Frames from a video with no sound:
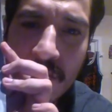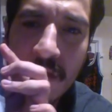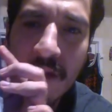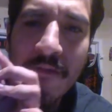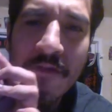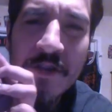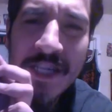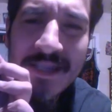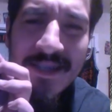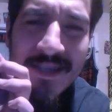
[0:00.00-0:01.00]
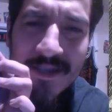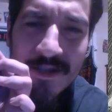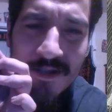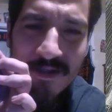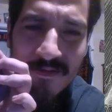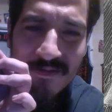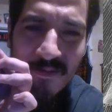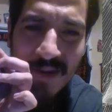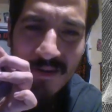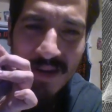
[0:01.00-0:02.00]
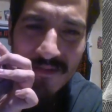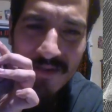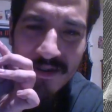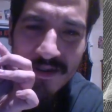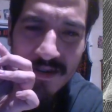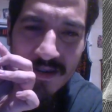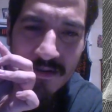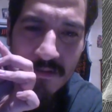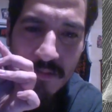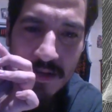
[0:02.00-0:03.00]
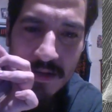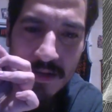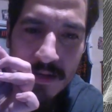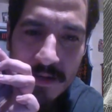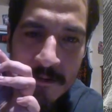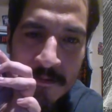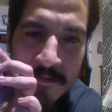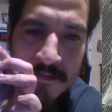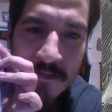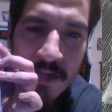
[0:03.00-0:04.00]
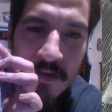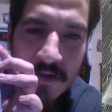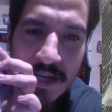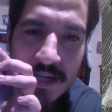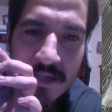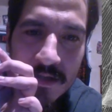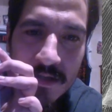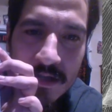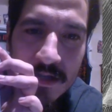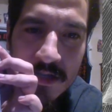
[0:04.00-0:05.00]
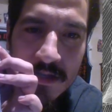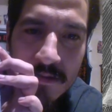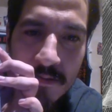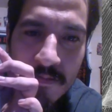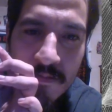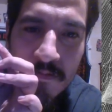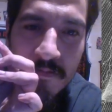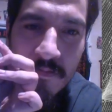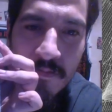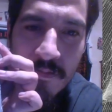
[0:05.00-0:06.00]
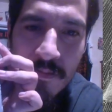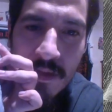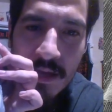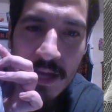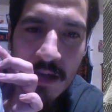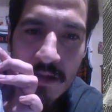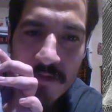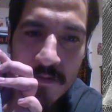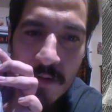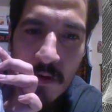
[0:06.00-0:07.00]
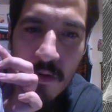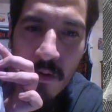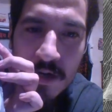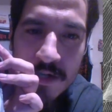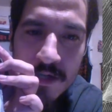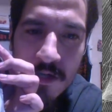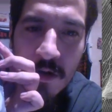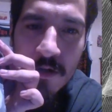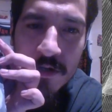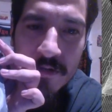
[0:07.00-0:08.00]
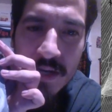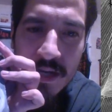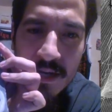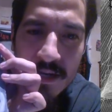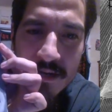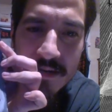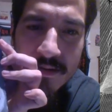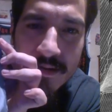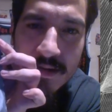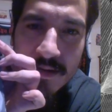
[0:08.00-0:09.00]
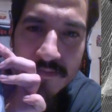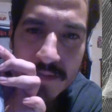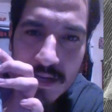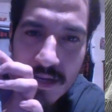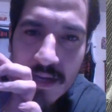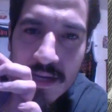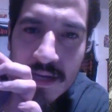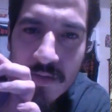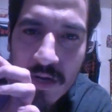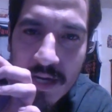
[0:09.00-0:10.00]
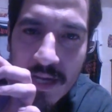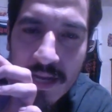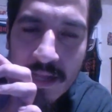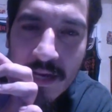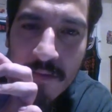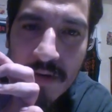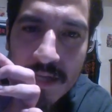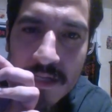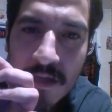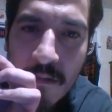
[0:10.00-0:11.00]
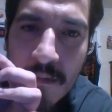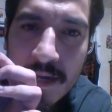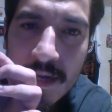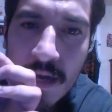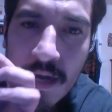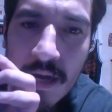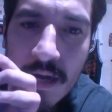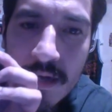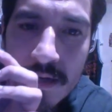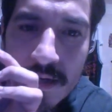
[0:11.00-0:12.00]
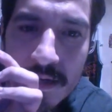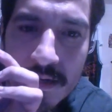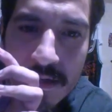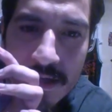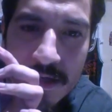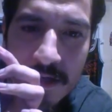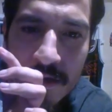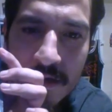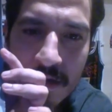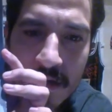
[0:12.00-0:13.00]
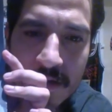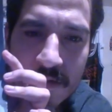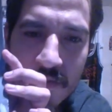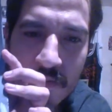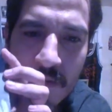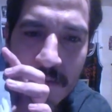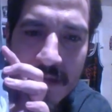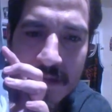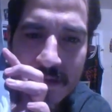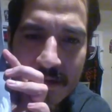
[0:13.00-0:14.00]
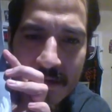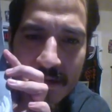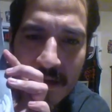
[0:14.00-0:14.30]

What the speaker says: looking for Jesus or whatever, But so yeah, it's just a hell of smoke where his skull should be, and his one hand in the air praising the Almighty God, and his other on this woman's